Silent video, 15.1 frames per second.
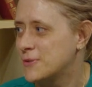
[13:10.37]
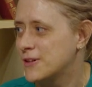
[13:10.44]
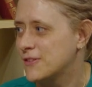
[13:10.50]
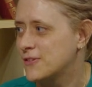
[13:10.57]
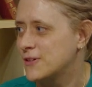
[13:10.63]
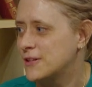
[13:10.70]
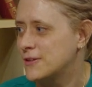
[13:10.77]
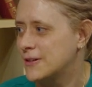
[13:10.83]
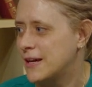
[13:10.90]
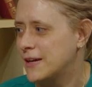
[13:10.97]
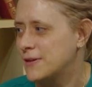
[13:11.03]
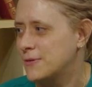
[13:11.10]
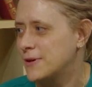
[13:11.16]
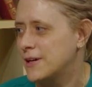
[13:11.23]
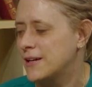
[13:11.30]
work for
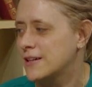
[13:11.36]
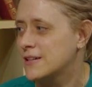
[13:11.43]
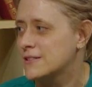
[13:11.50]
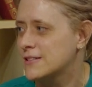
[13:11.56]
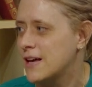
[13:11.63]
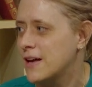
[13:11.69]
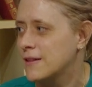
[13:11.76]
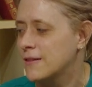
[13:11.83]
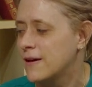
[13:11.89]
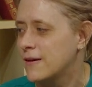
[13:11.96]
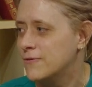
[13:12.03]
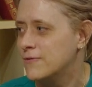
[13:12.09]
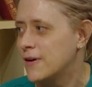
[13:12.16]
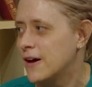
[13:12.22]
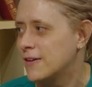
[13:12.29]
United Way, because I
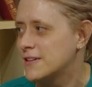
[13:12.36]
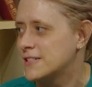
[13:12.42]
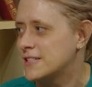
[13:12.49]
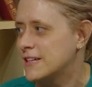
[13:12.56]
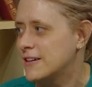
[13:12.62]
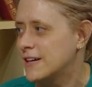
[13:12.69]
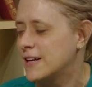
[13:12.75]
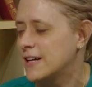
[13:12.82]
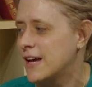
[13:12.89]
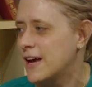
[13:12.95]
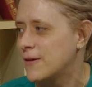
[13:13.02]
love volunteering.